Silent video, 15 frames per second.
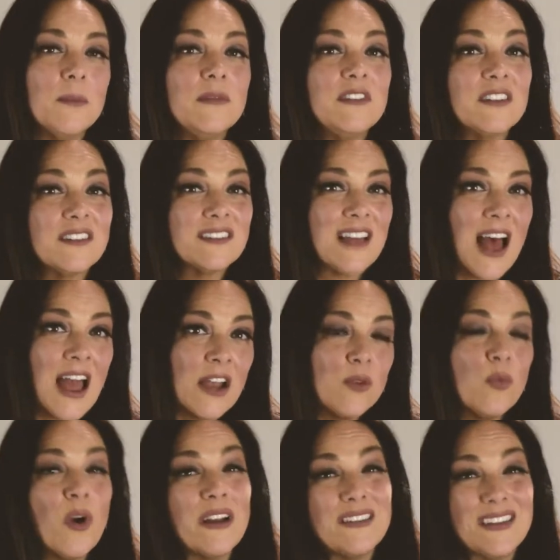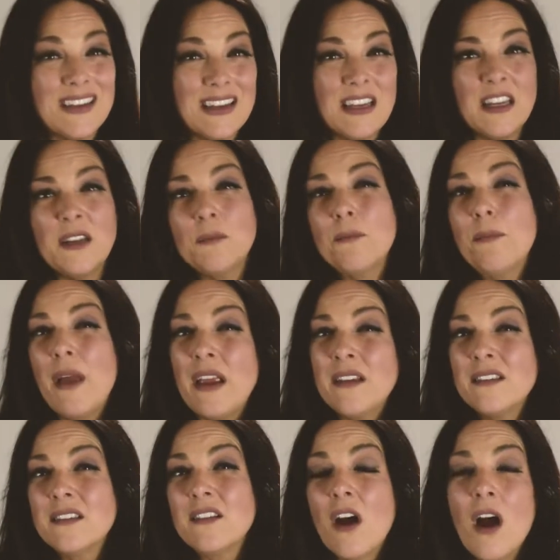decide what to eat
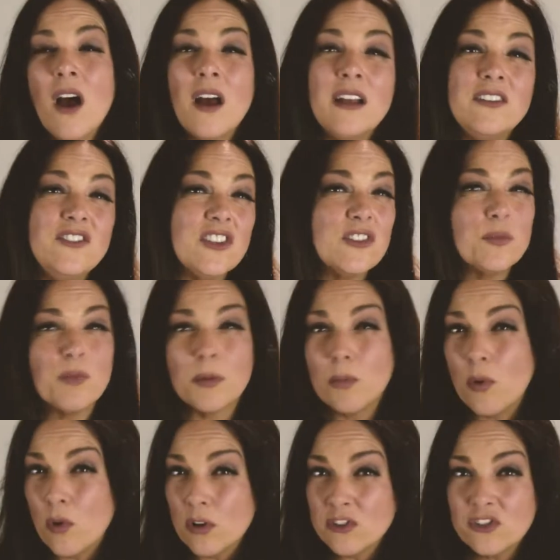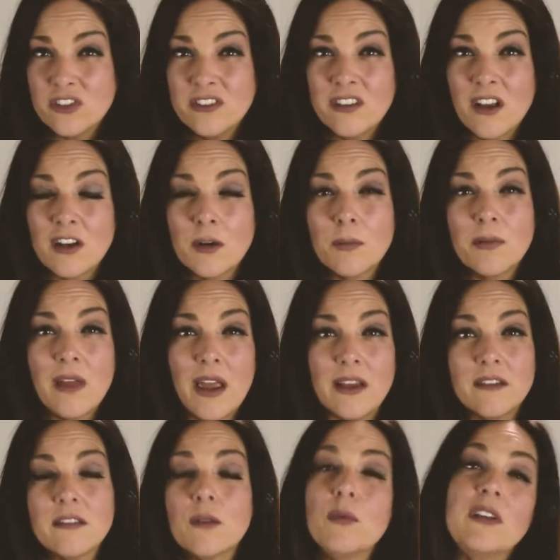based on just proportions on our
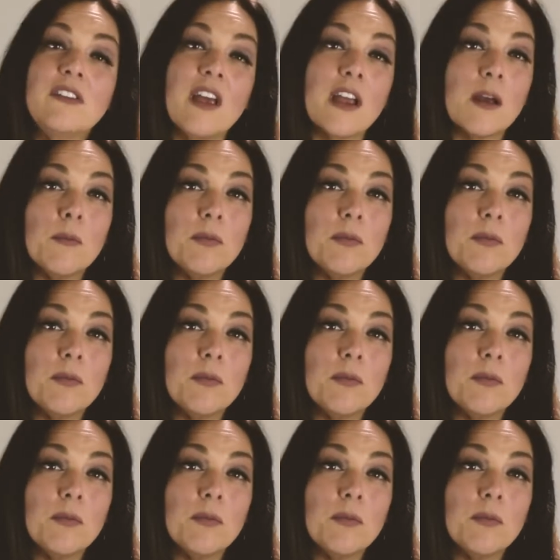plate. So we take a